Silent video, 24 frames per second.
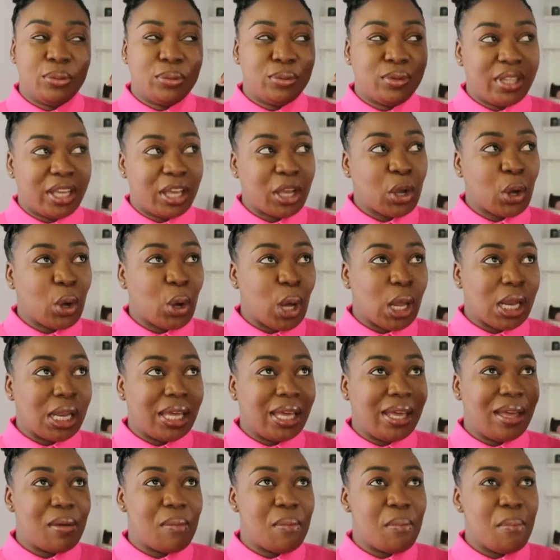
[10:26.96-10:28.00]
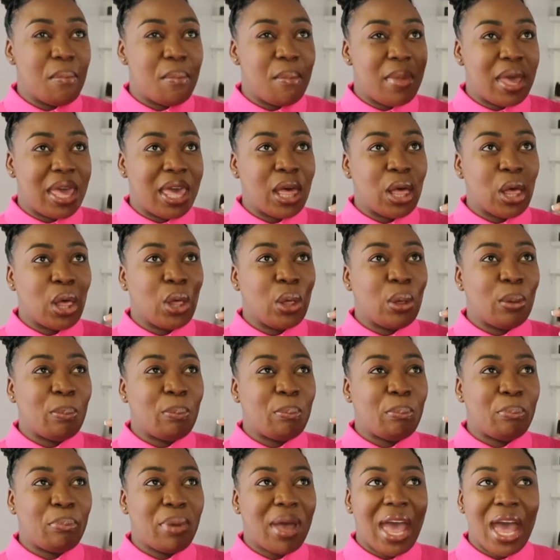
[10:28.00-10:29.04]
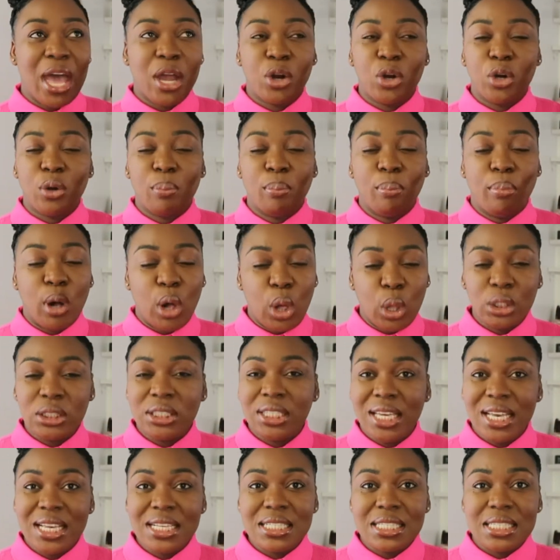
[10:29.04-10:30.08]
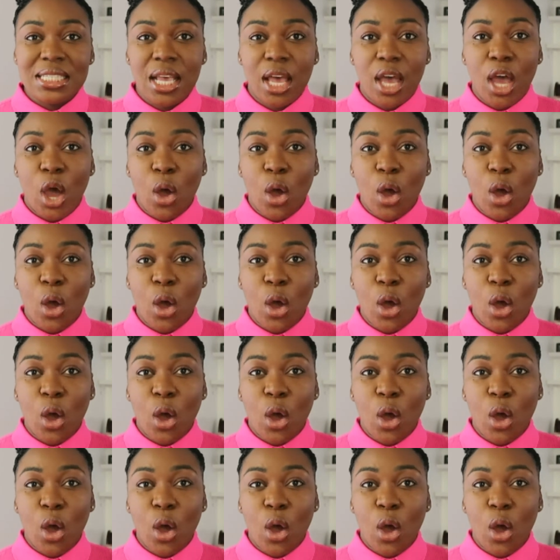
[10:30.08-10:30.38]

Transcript: they call it male pattern baldness,